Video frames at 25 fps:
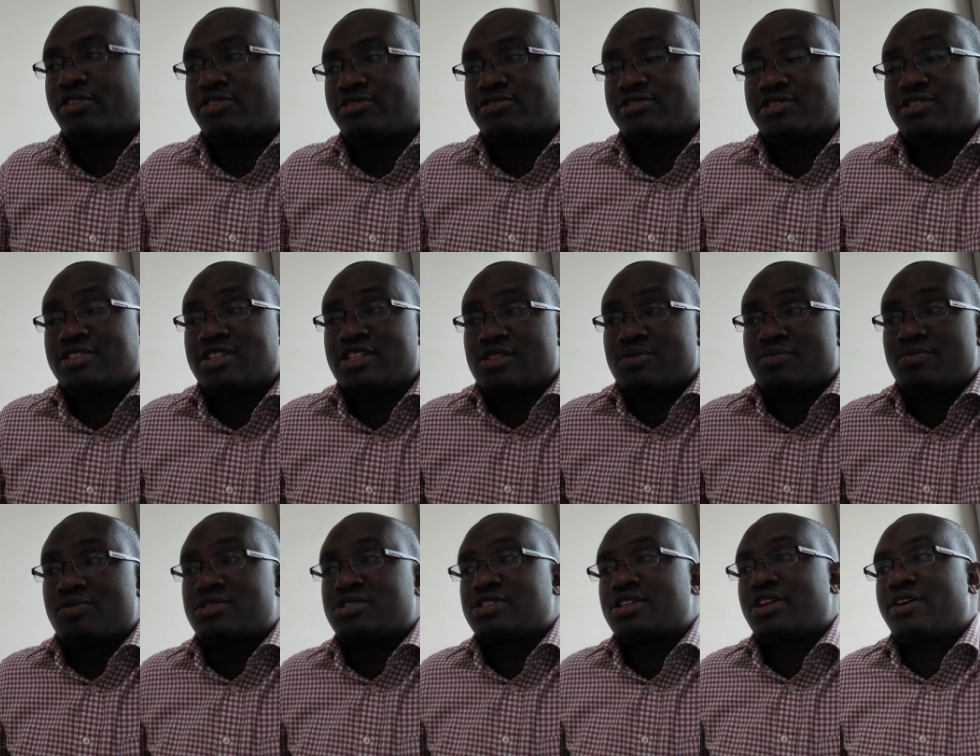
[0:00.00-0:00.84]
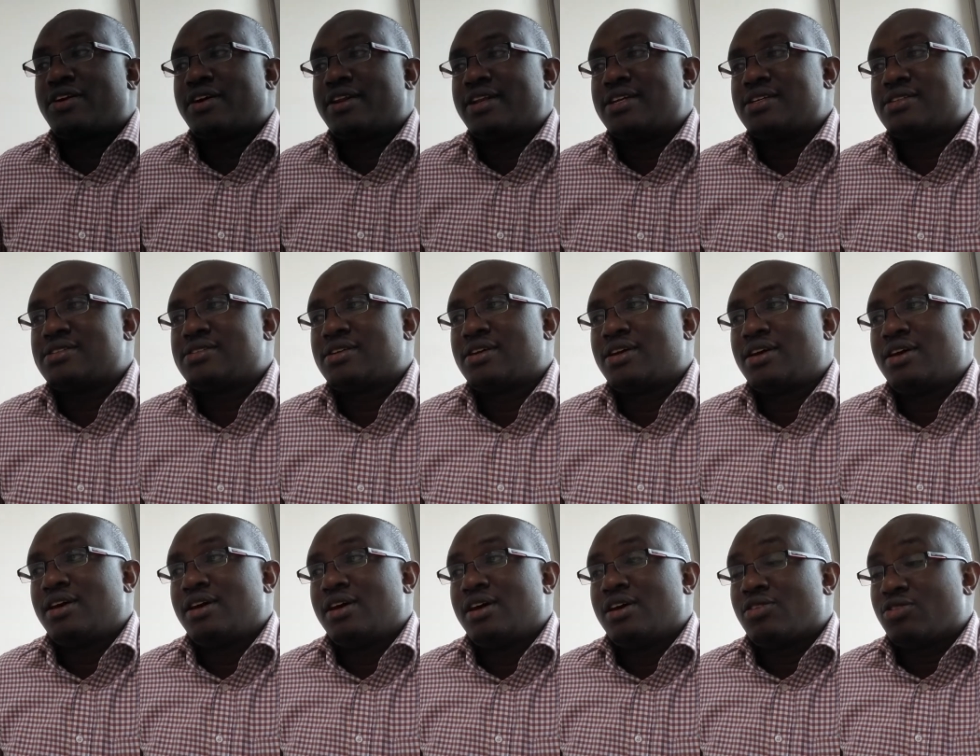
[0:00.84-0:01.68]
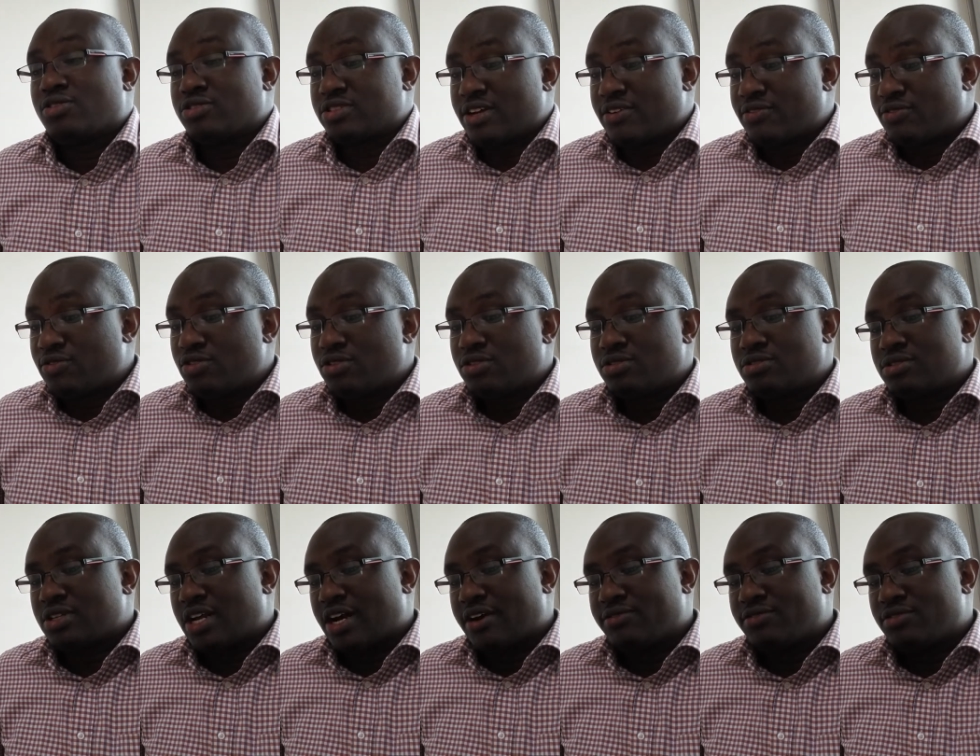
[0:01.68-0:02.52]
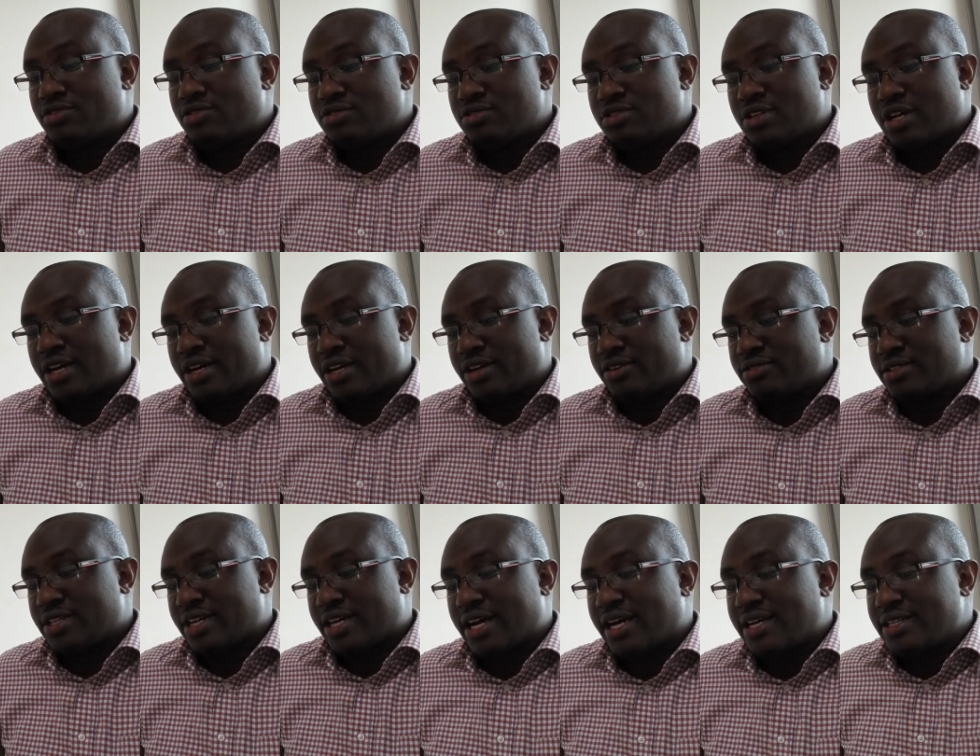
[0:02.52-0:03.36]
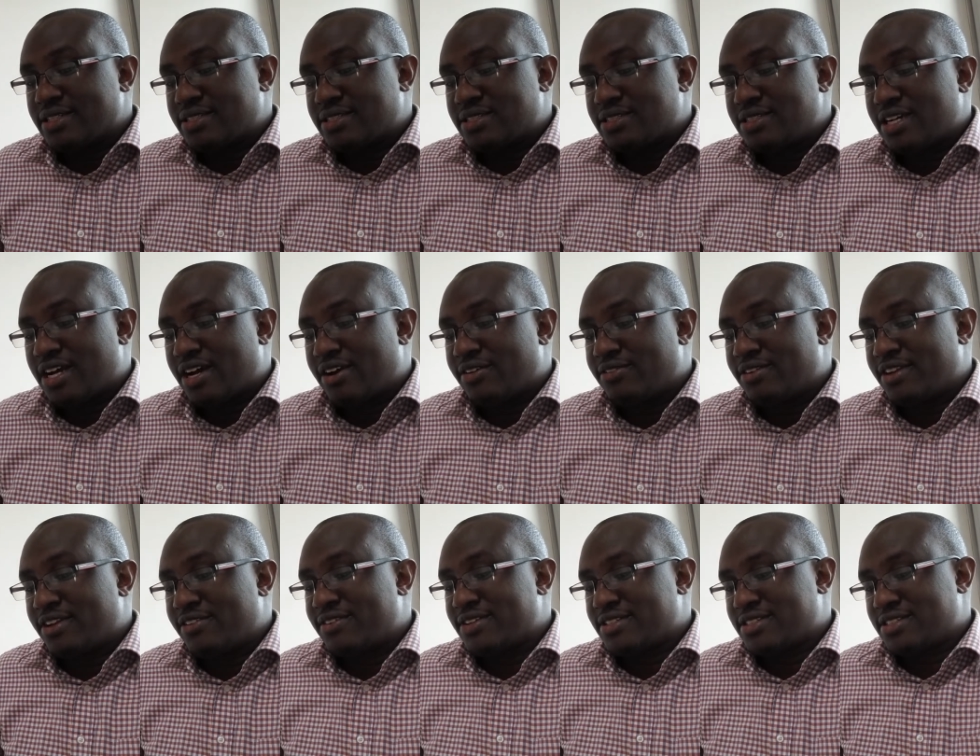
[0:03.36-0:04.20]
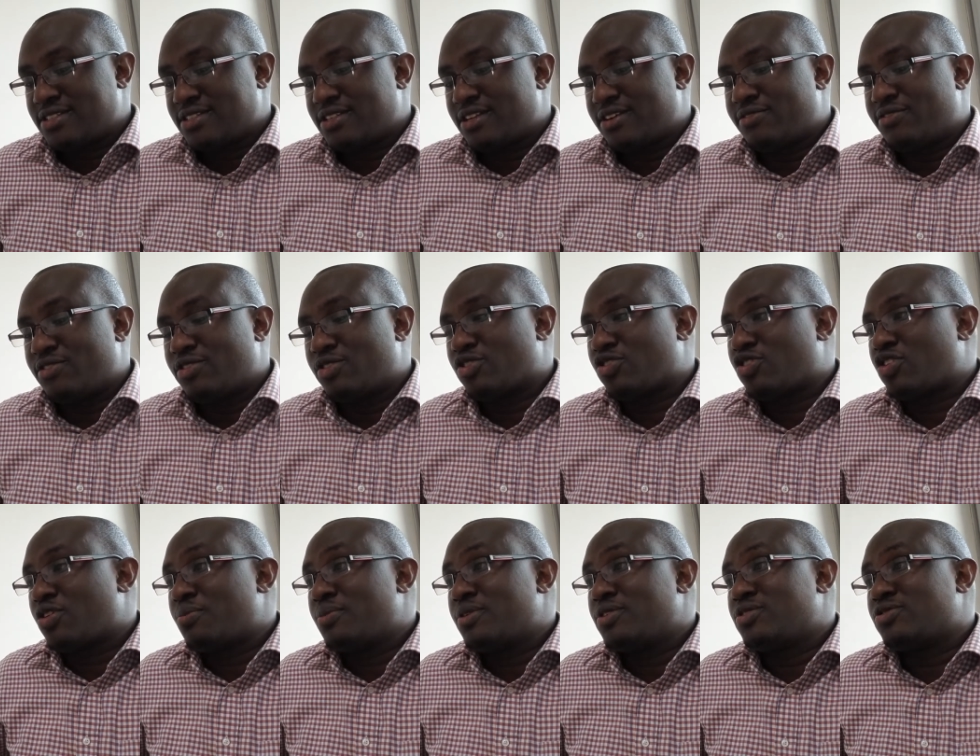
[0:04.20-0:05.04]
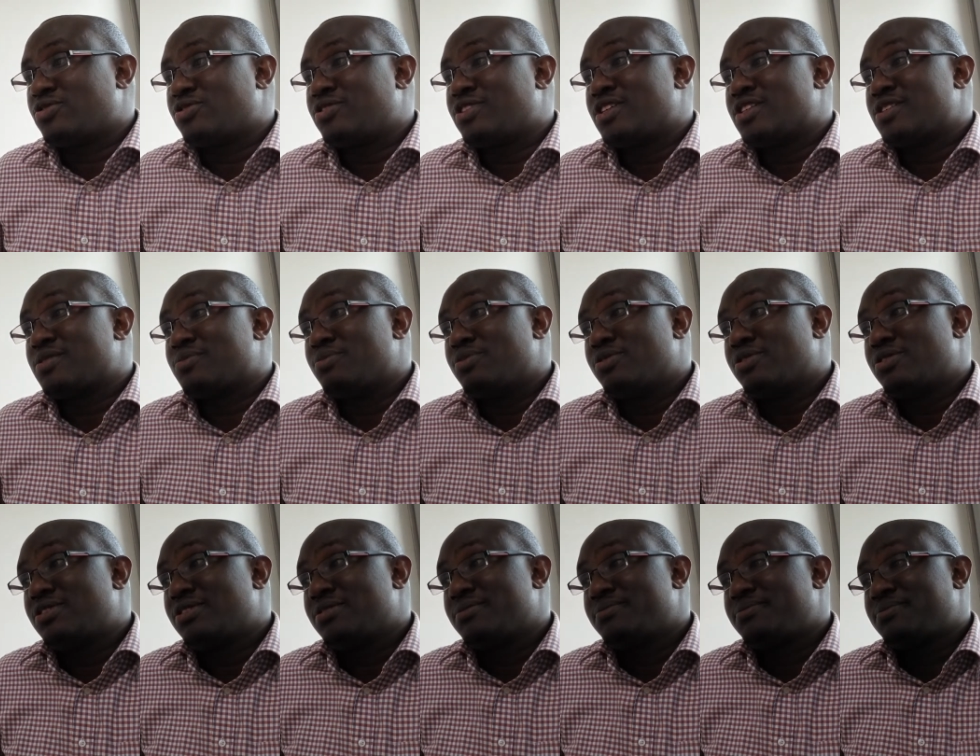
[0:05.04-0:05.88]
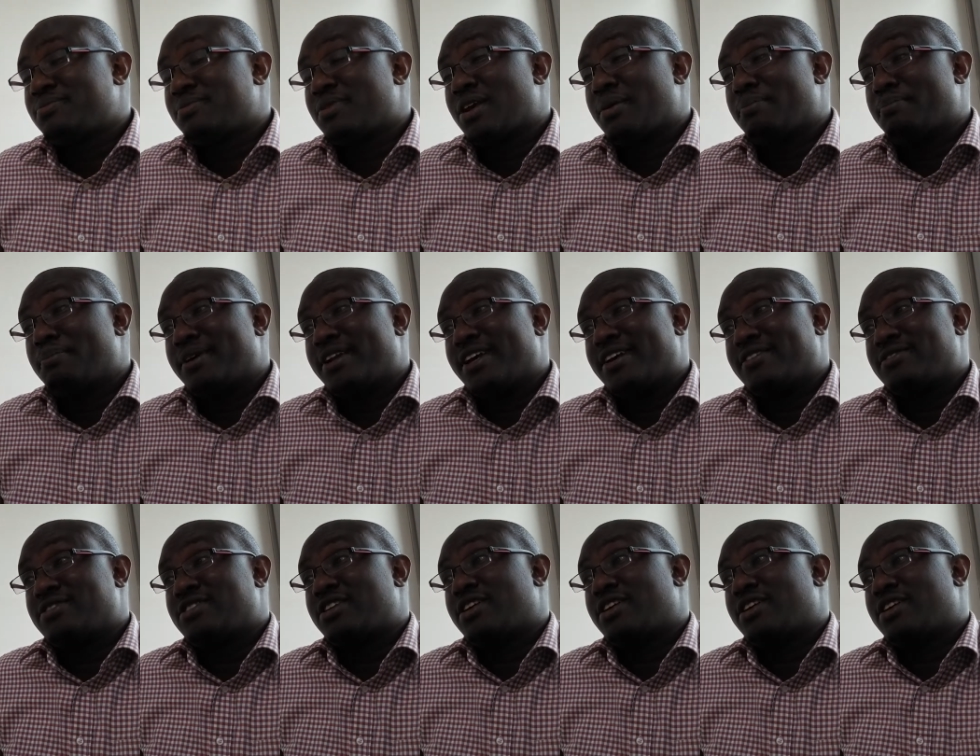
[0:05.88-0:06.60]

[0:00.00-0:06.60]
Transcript: children's books nowadays, because I've gone around the country. I've never seen a photocopied children's book, but I've seen a